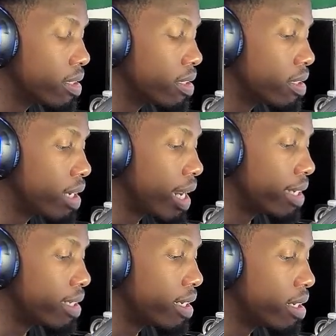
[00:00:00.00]

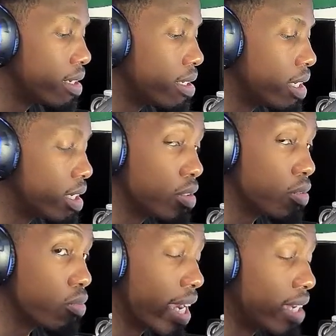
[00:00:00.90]
icon in the
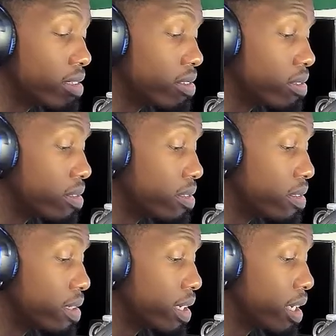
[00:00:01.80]
right,
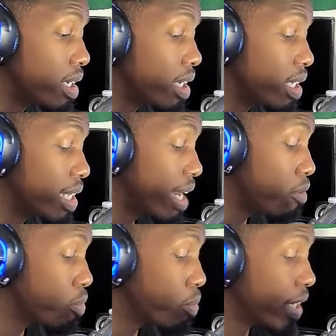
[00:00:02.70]
and that
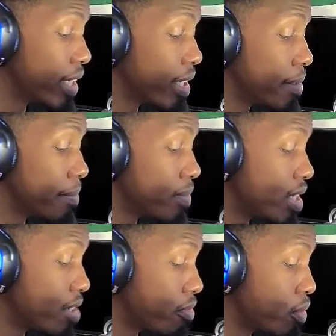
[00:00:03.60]
will bring up
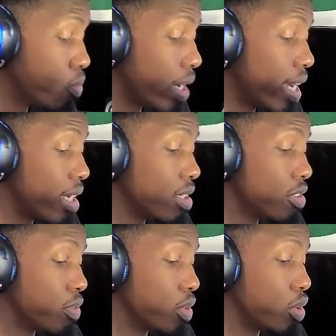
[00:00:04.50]
different ways
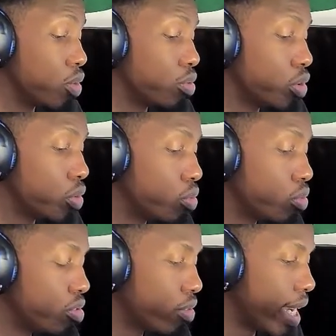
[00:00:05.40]
for you to
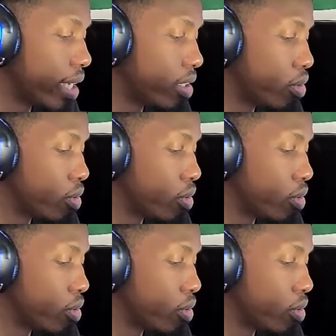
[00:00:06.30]
track your